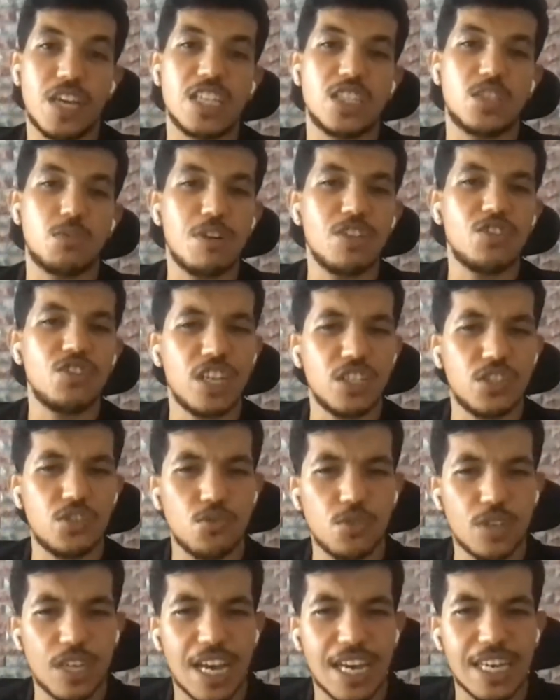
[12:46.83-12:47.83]
as much as
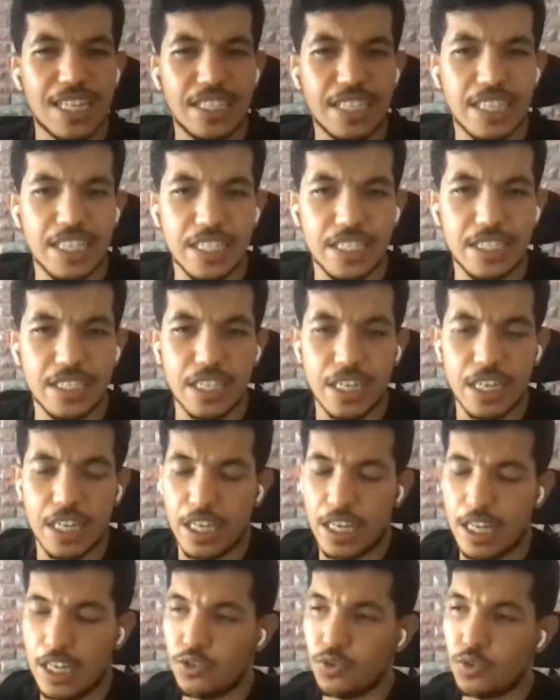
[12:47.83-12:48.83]
you can in
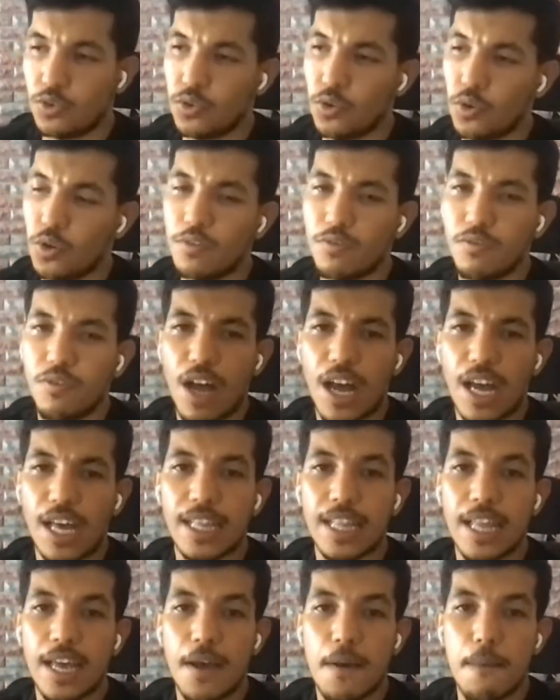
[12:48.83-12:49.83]
your Docker file,